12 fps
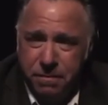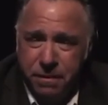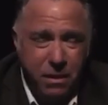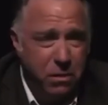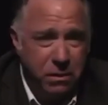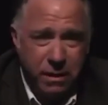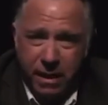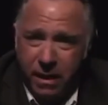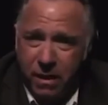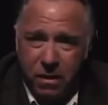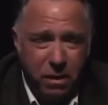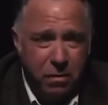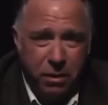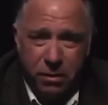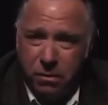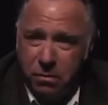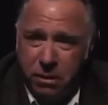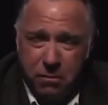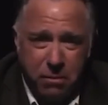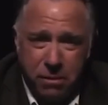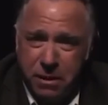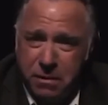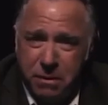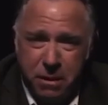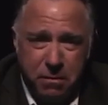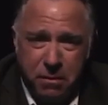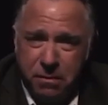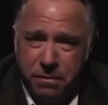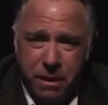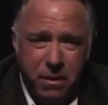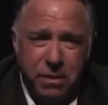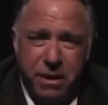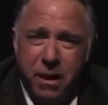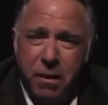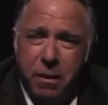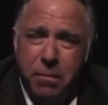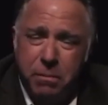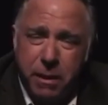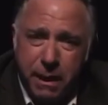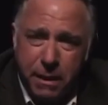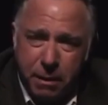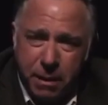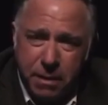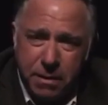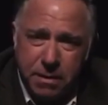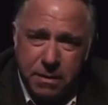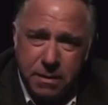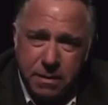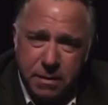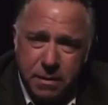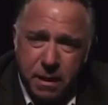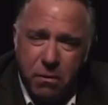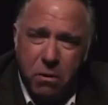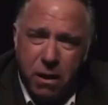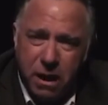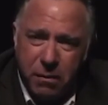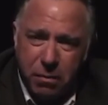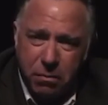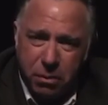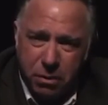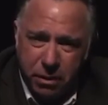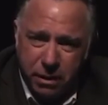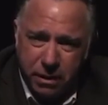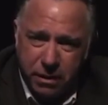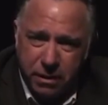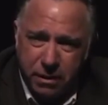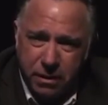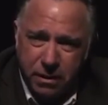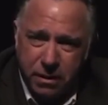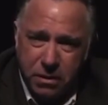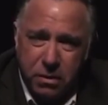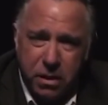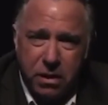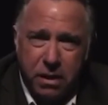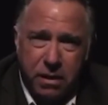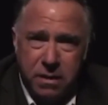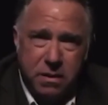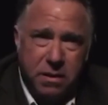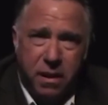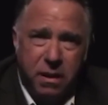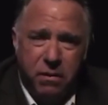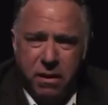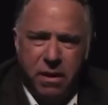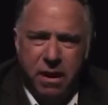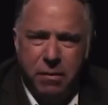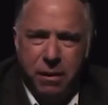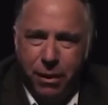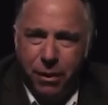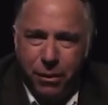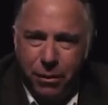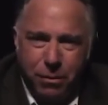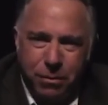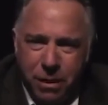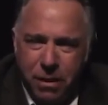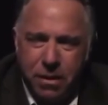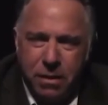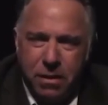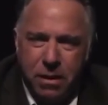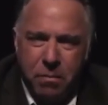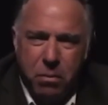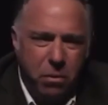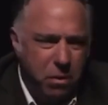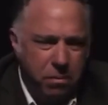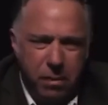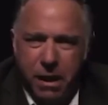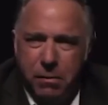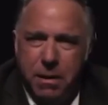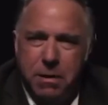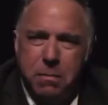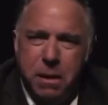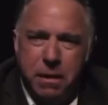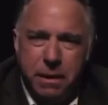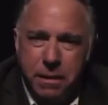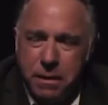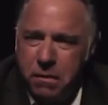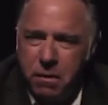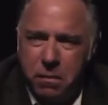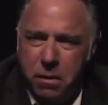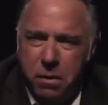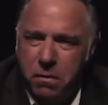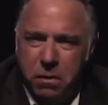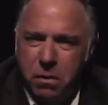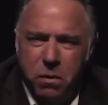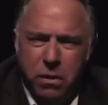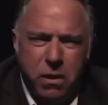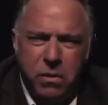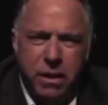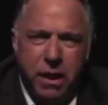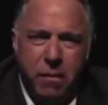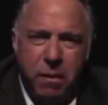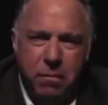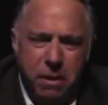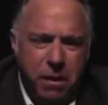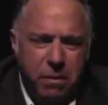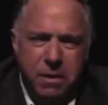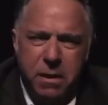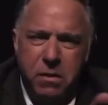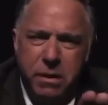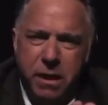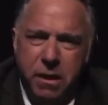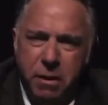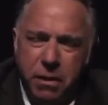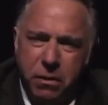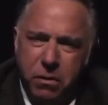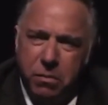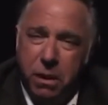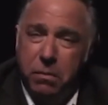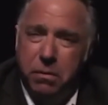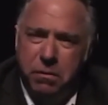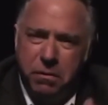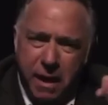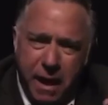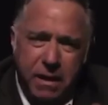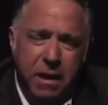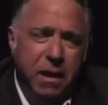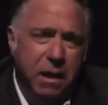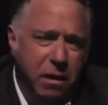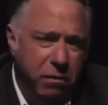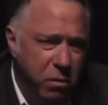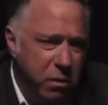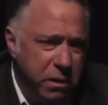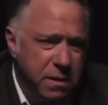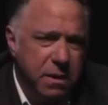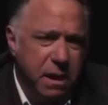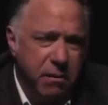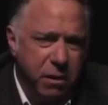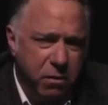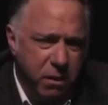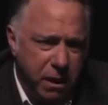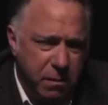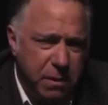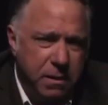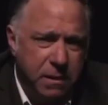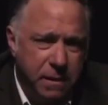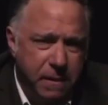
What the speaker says: They don't care about old people, these people. They don't care about babies. They want them aborted so that they can save the common home. Abort babies, millions of them all over the world. They don't care about babies. They don't care about old people. In fact, if you want to save your grandma,